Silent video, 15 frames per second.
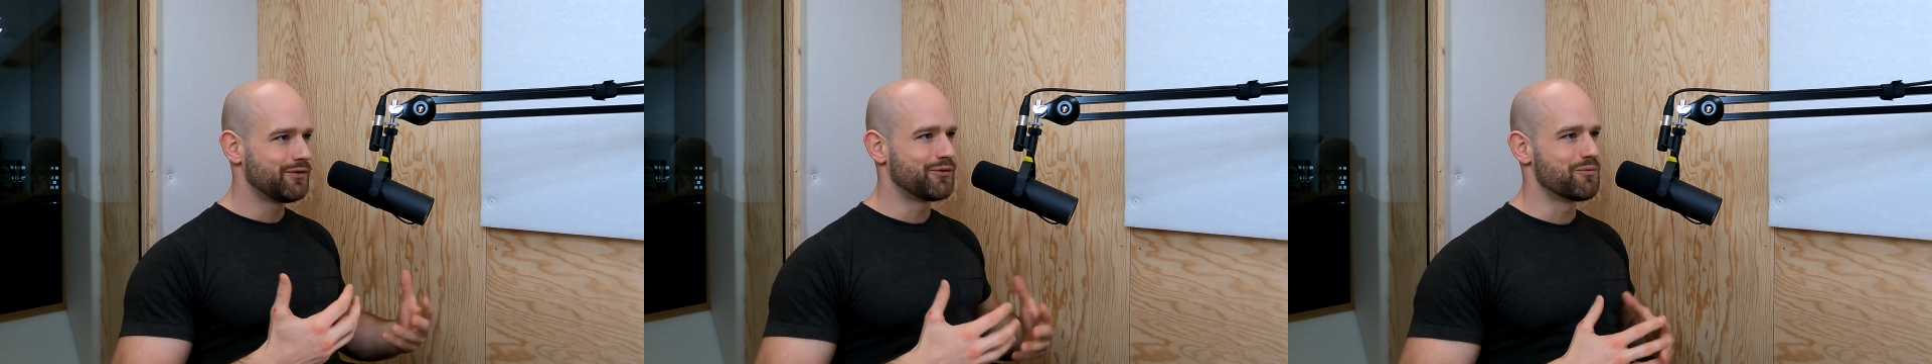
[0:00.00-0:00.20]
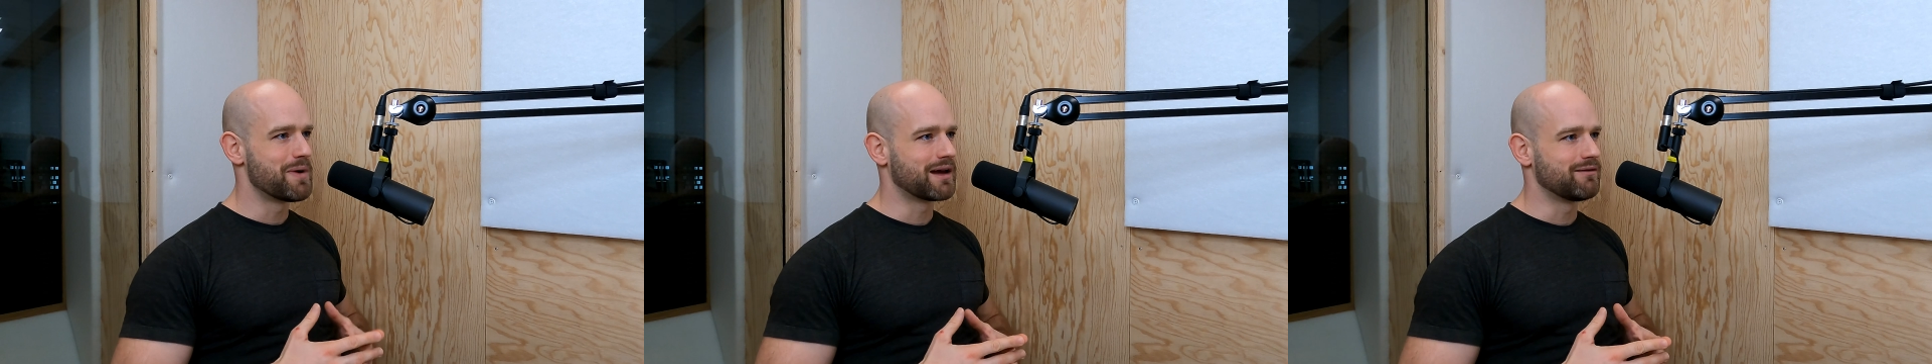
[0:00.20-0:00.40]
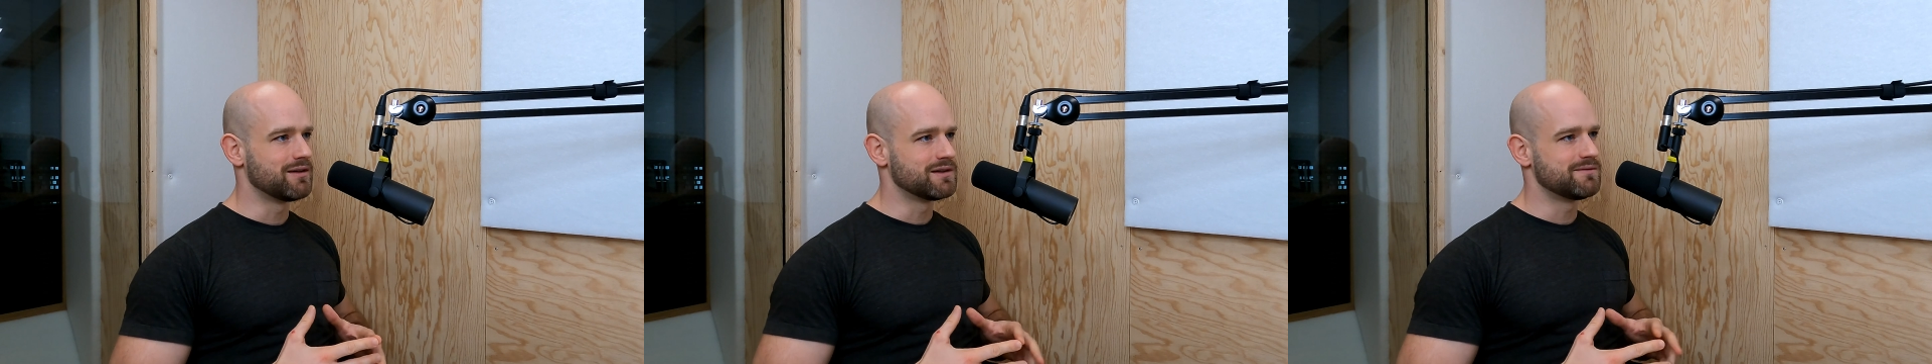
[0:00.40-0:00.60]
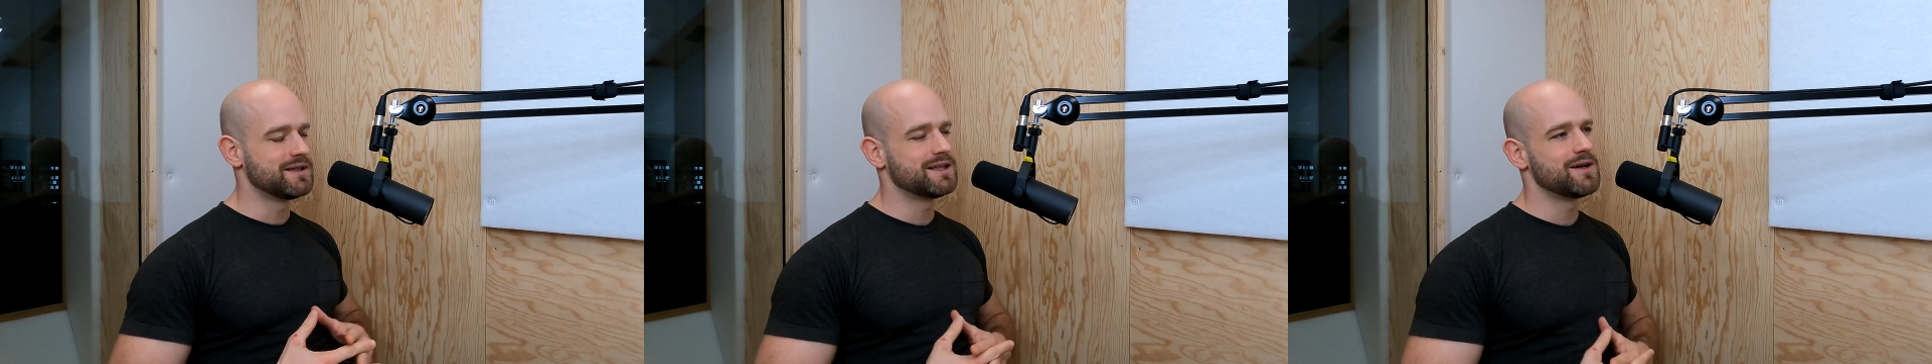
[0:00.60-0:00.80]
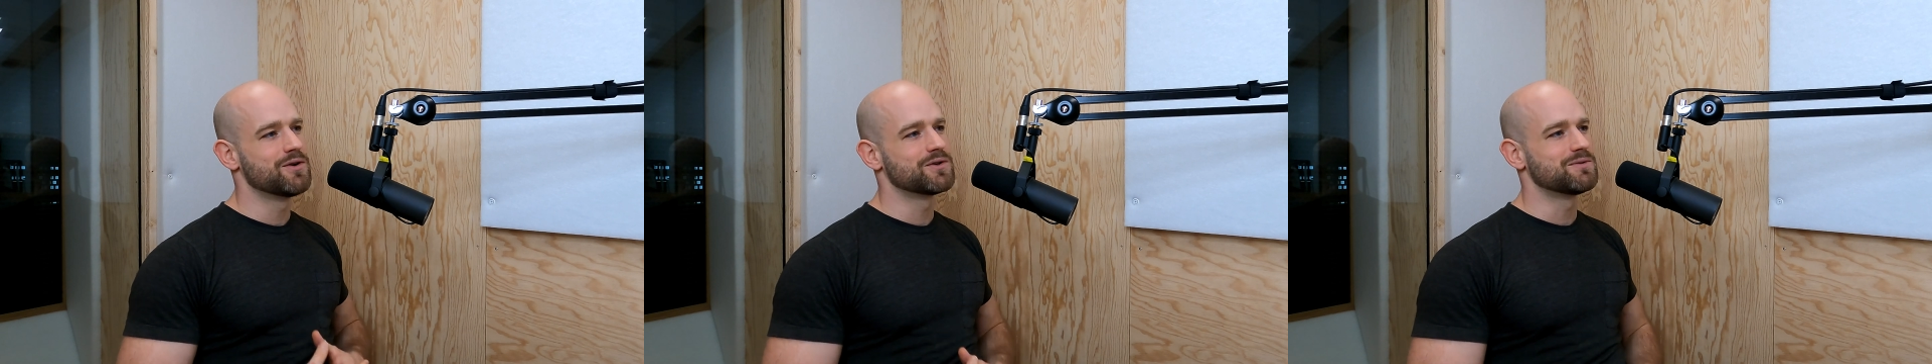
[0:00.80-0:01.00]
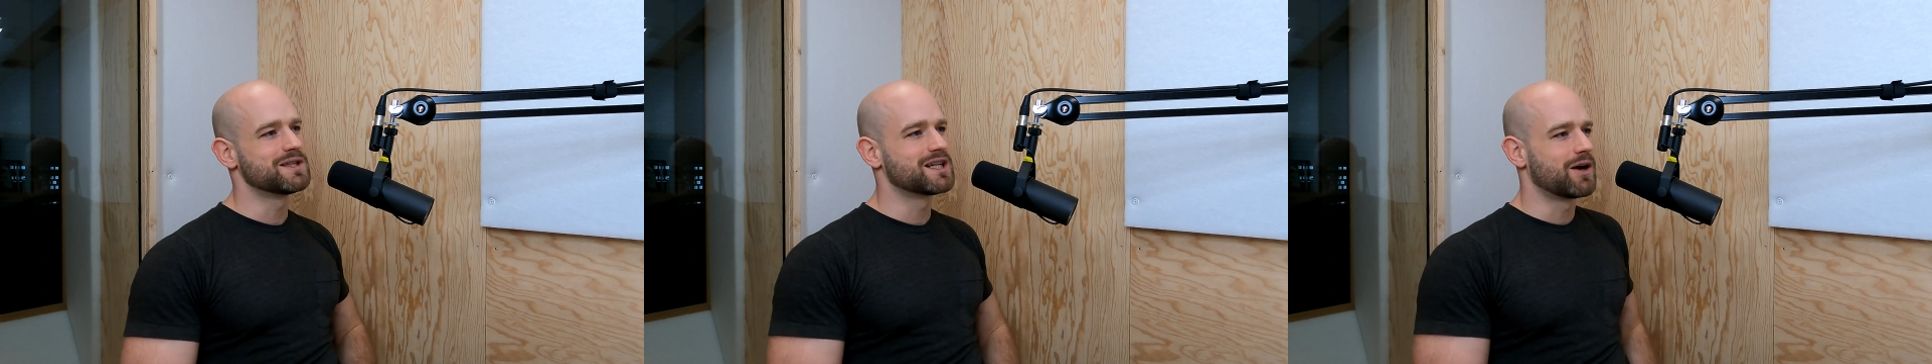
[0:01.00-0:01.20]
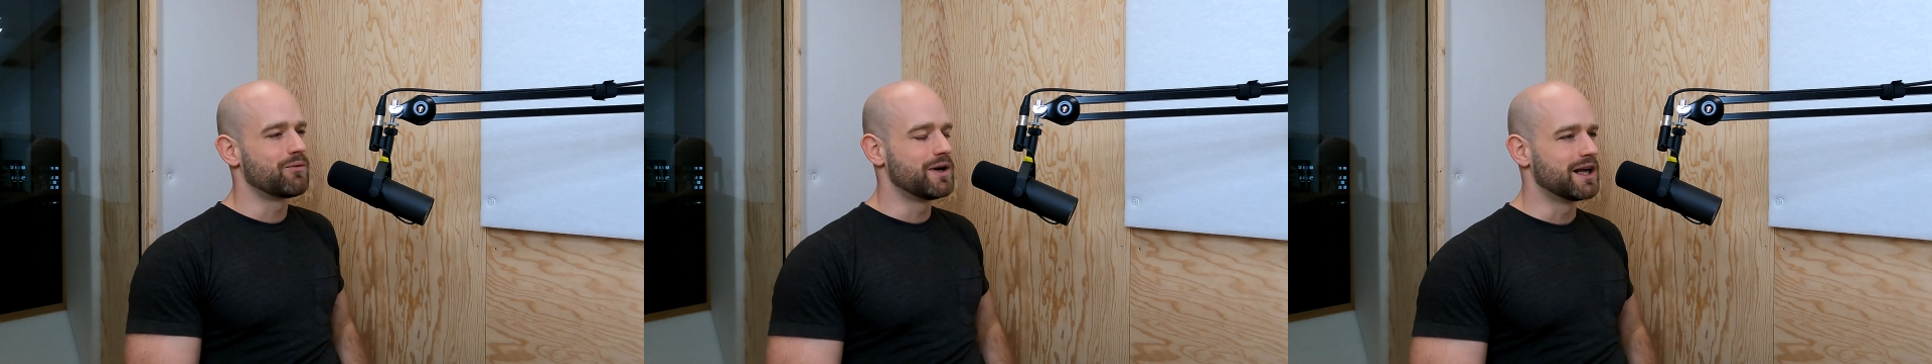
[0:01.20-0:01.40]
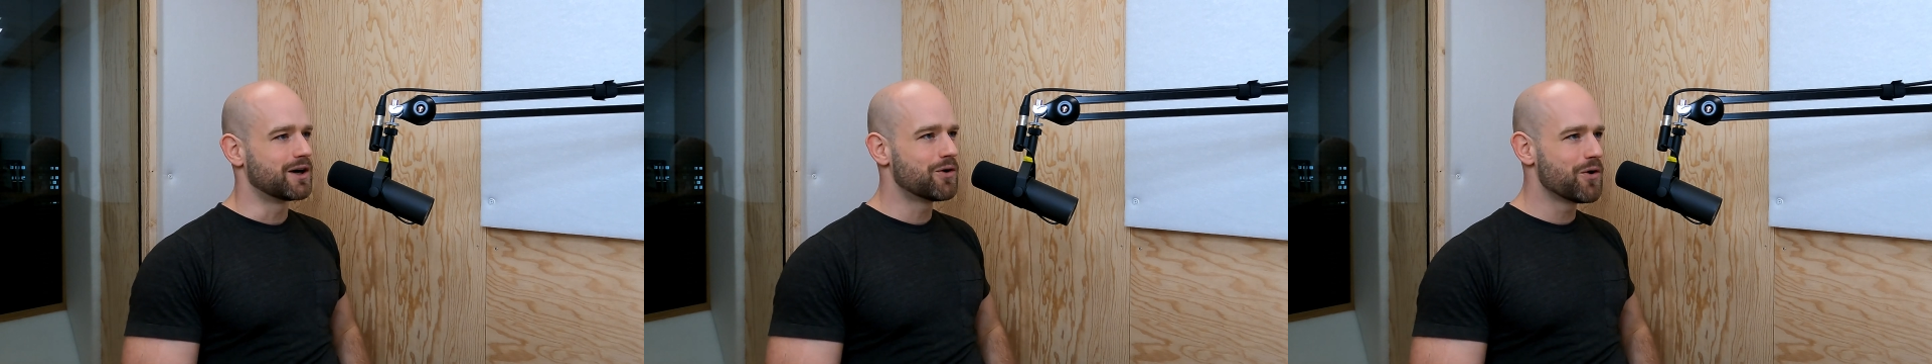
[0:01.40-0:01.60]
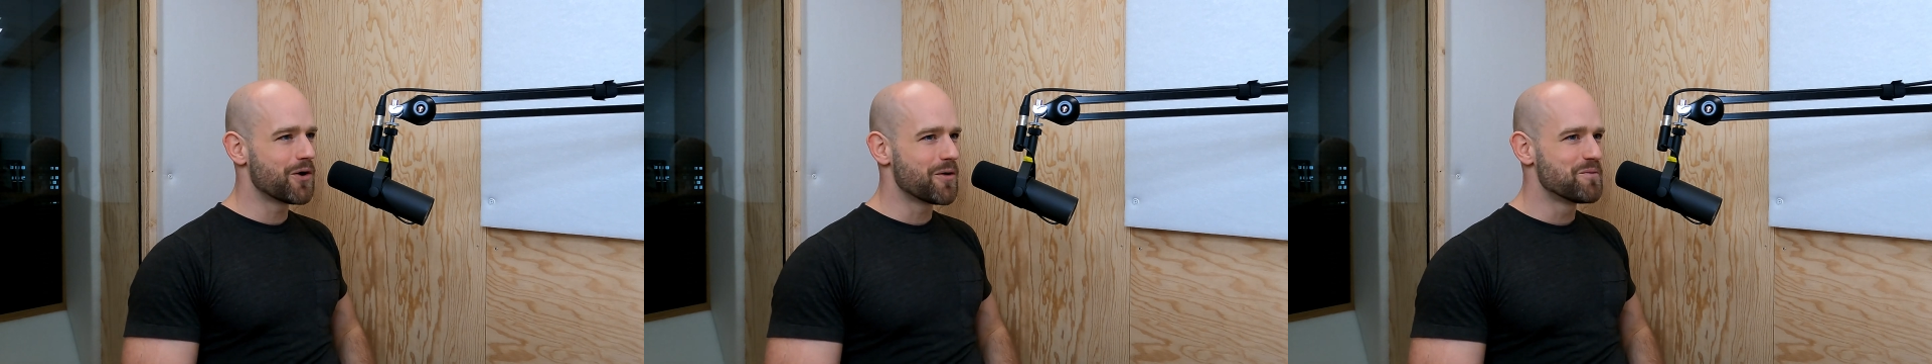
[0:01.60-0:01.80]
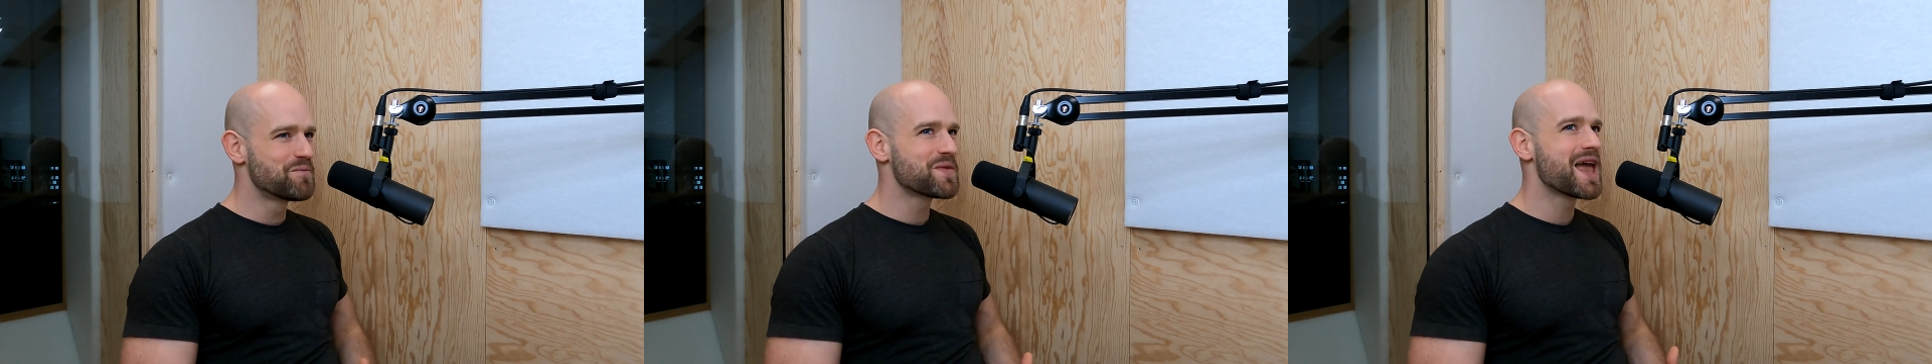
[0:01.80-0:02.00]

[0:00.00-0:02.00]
make these videos, which are really cool.